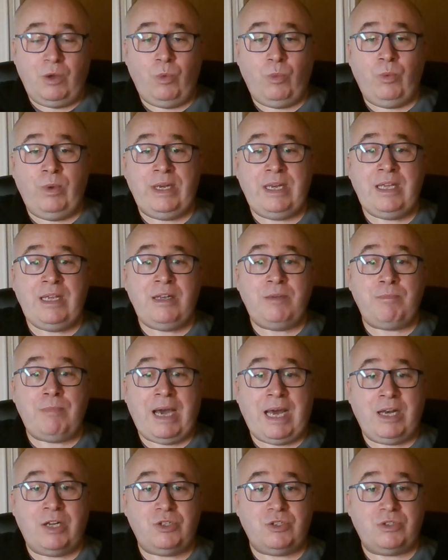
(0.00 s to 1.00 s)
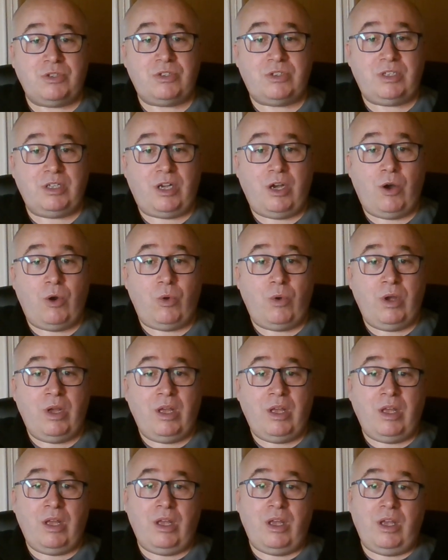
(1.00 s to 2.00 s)
We need managers to go,
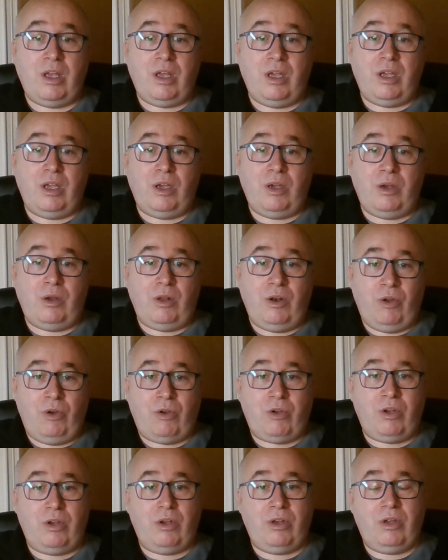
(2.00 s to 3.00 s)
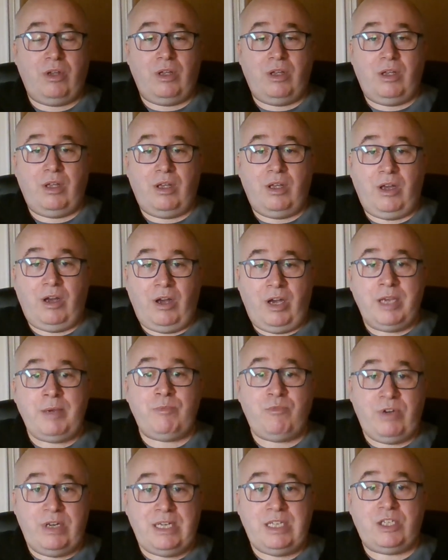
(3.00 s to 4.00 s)
look,
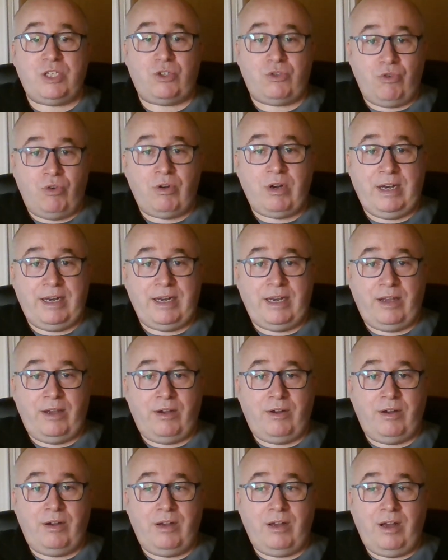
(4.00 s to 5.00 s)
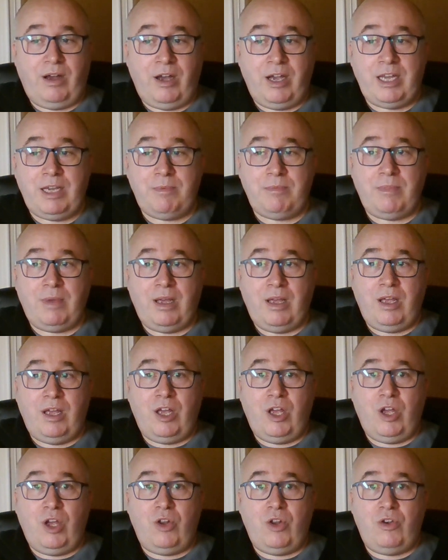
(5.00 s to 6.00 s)
I'm really struggling here. I am
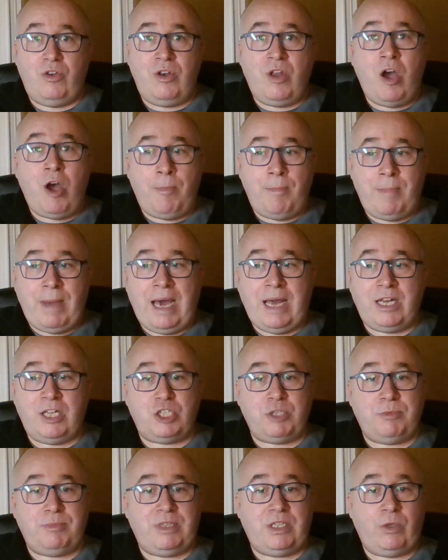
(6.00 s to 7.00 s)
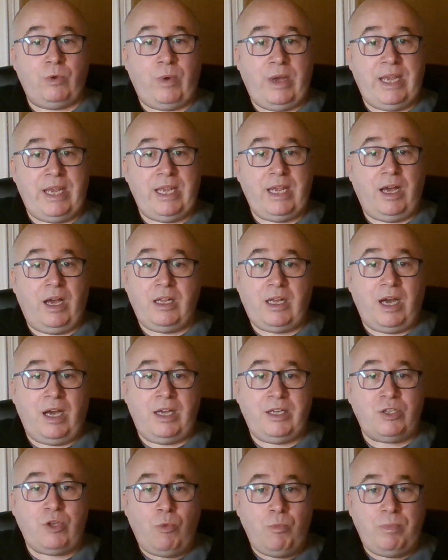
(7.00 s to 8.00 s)
not managing the way, I
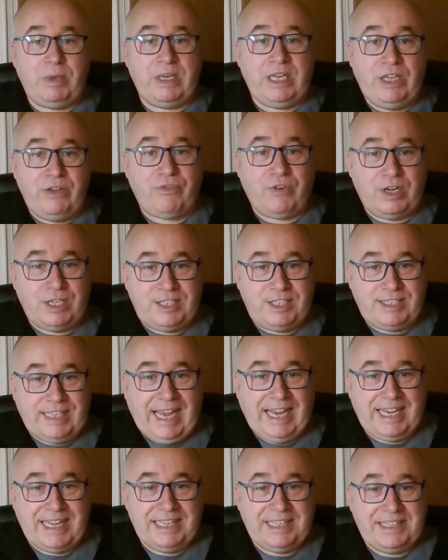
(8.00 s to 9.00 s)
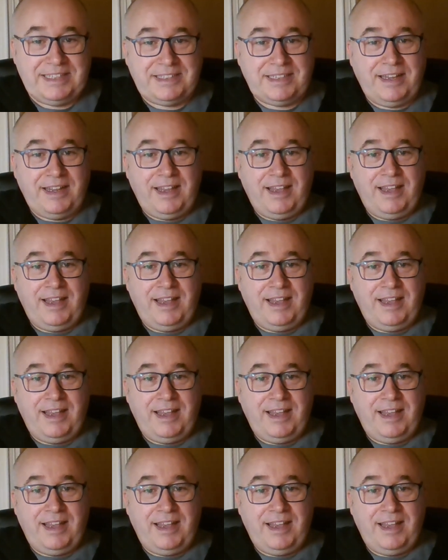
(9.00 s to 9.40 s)
don't believe for a second,